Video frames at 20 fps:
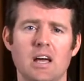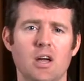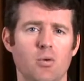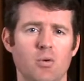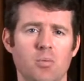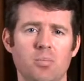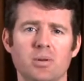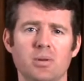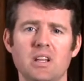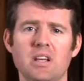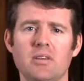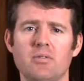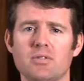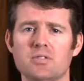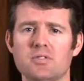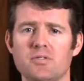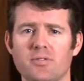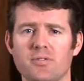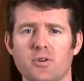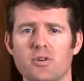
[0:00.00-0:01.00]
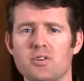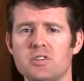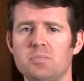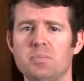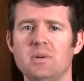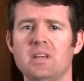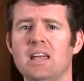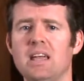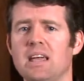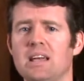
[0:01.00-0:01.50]
when believers first
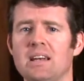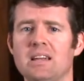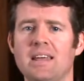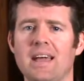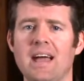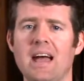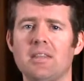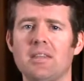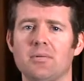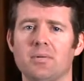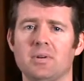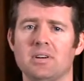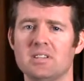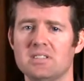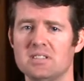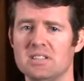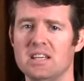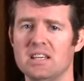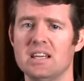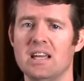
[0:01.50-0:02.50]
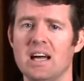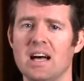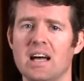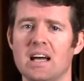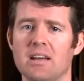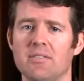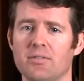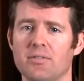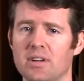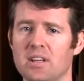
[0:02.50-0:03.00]
began gathering to seek
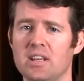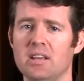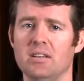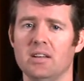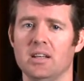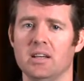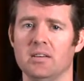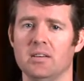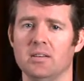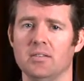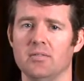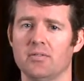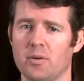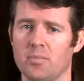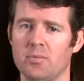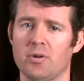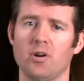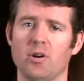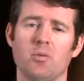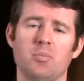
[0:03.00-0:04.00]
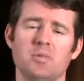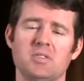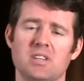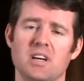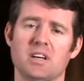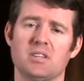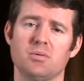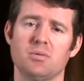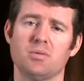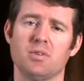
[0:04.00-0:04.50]
God for healing from their
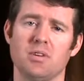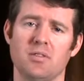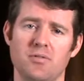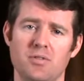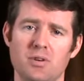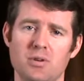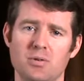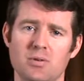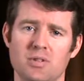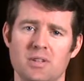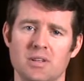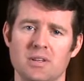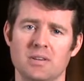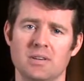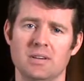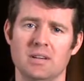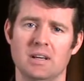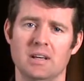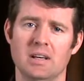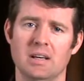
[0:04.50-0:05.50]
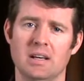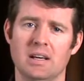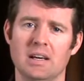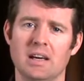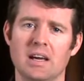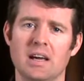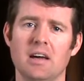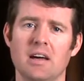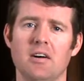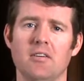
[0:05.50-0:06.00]
homosexual confusion.
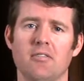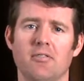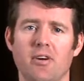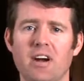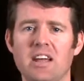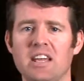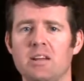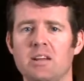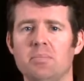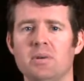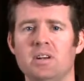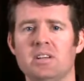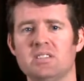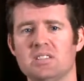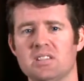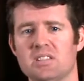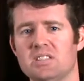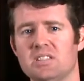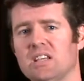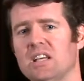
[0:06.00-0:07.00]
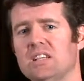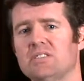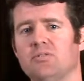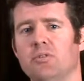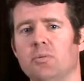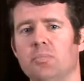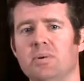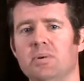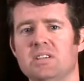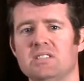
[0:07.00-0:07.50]
Frank had been a
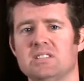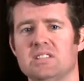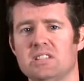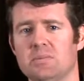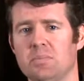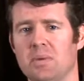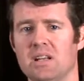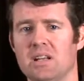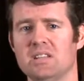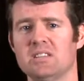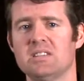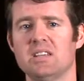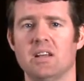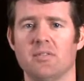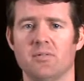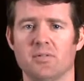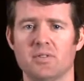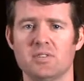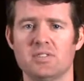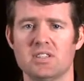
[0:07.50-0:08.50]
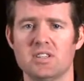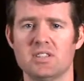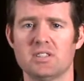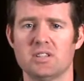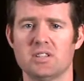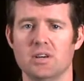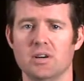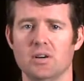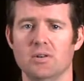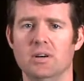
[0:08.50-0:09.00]
successful businessman in San
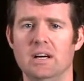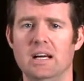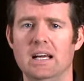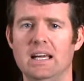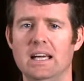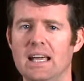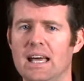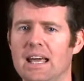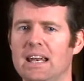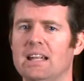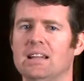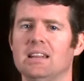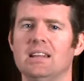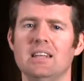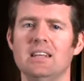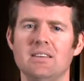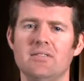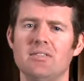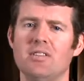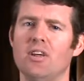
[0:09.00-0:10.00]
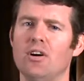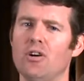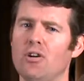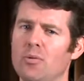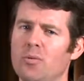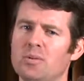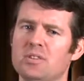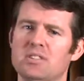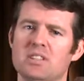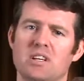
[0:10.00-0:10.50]
Francisco and had lived in the
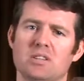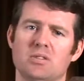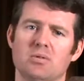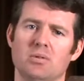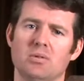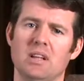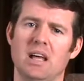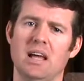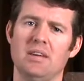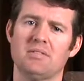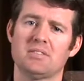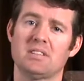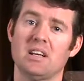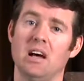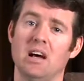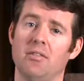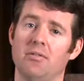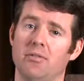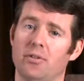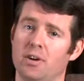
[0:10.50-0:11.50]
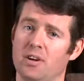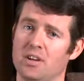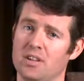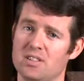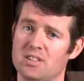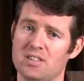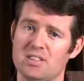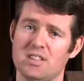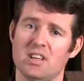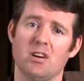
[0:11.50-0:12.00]
homosexual lifestyle for a
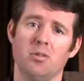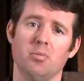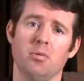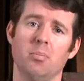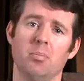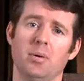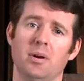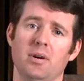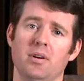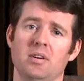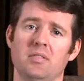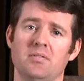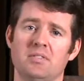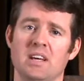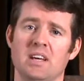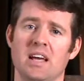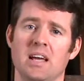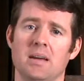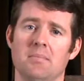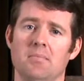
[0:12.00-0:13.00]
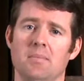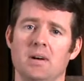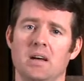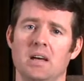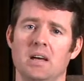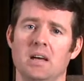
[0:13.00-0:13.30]
considerable period of time,